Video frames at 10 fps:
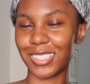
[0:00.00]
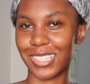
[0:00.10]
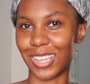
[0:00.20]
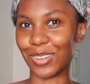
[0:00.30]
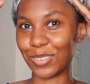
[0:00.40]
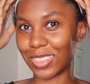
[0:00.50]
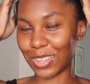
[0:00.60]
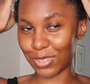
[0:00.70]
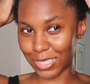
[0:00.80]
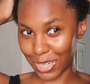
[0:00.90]
so
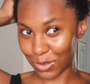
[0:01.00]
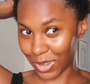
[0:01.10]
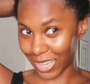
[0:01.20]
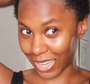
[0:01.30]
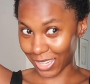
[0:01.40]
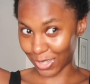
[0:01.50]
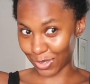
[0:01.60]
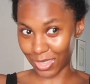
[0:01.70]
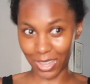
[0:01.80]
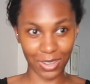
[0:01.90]
there was no way I could
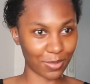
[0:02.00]
do that.